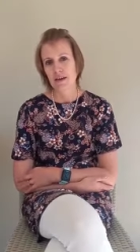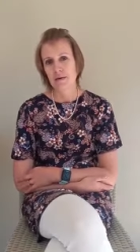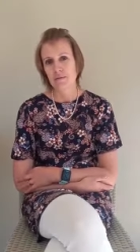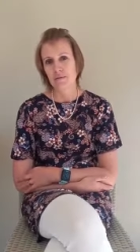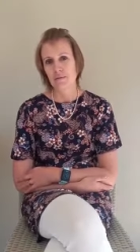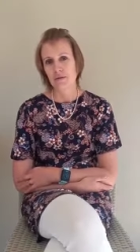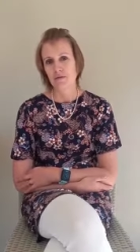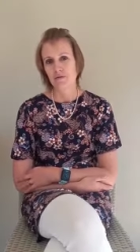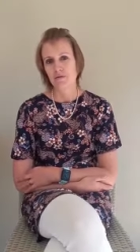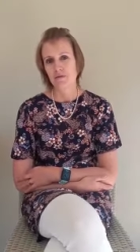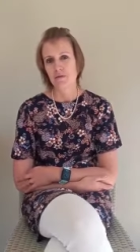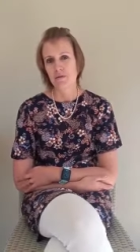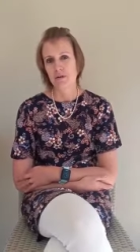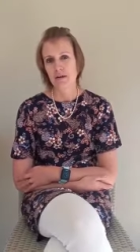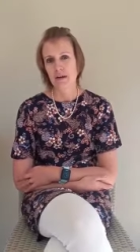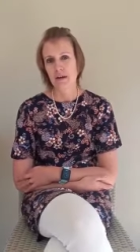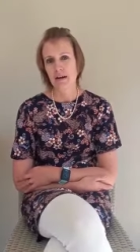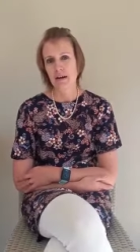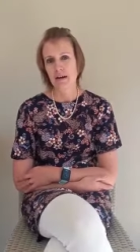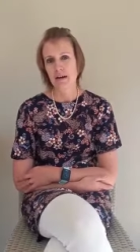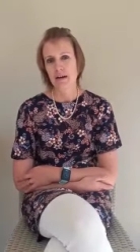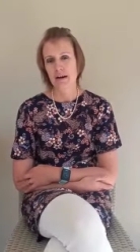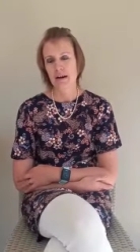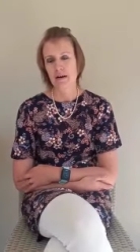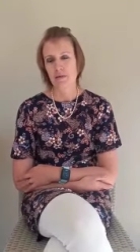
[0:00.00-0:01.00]
But for
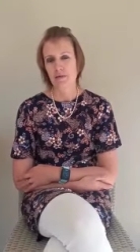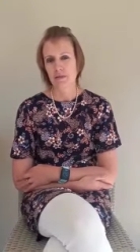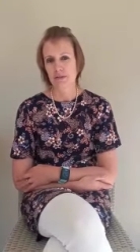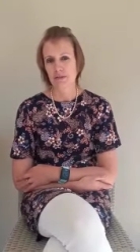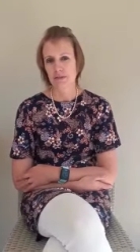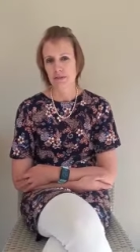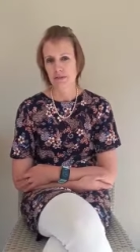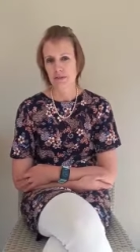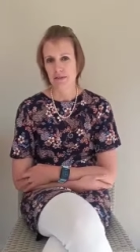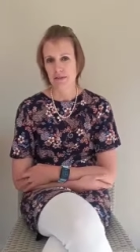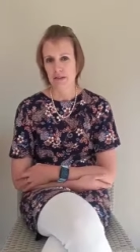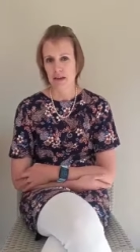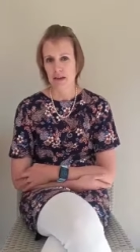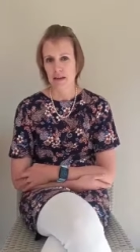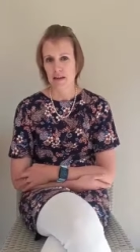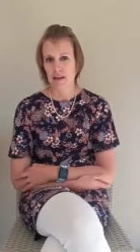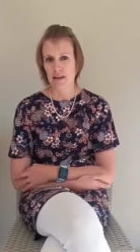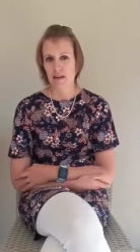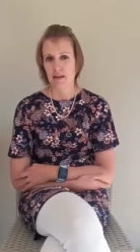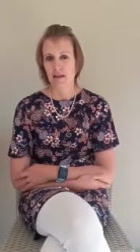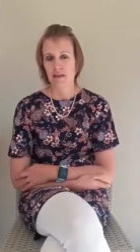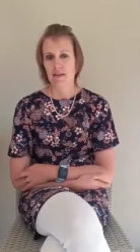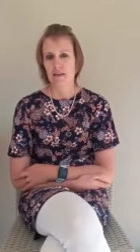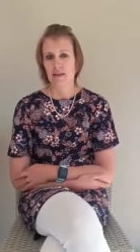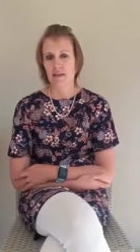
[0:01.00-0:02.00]
now, I want to
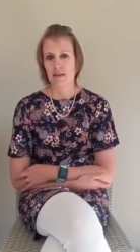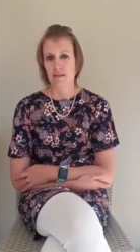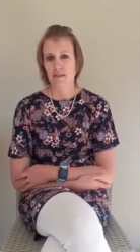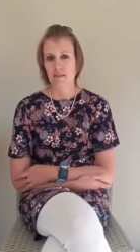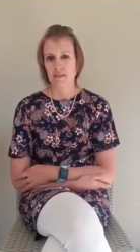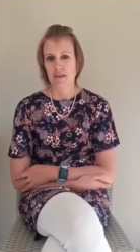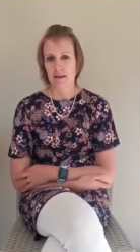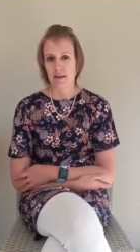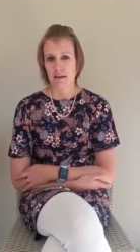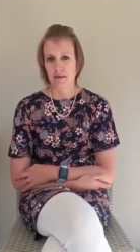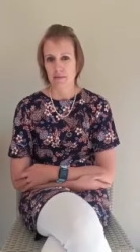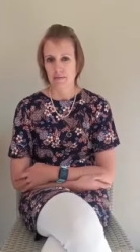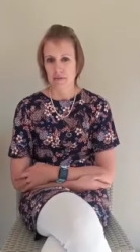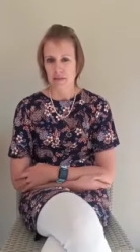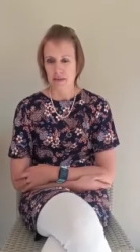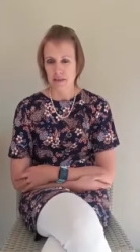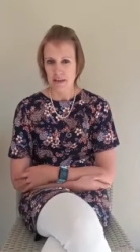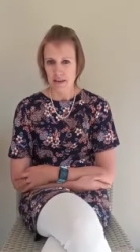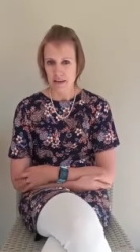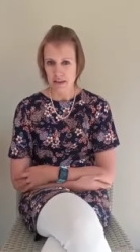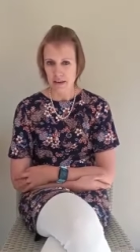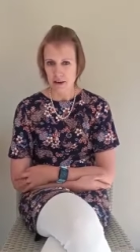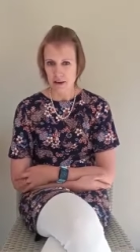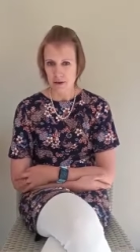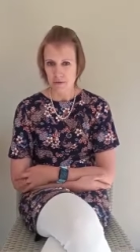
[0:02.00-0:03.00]
say that I'm
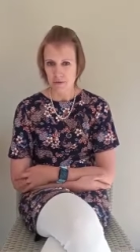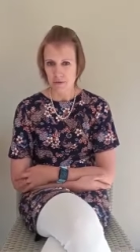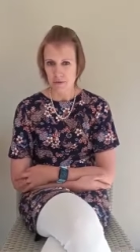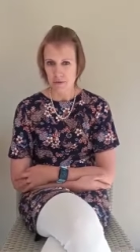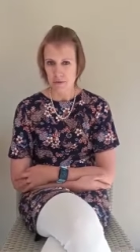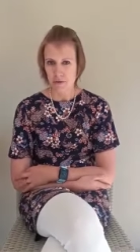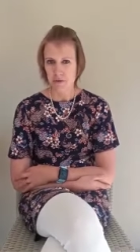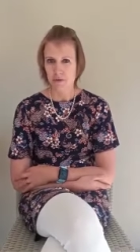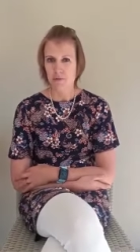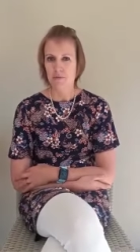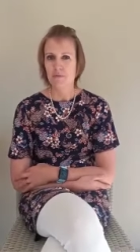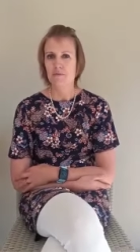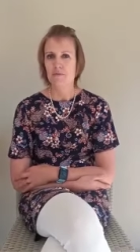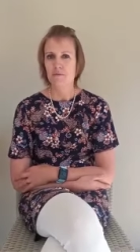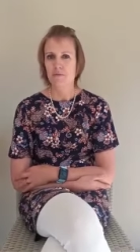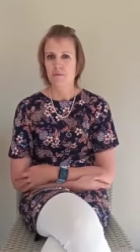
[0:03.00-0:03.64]
thinking of you,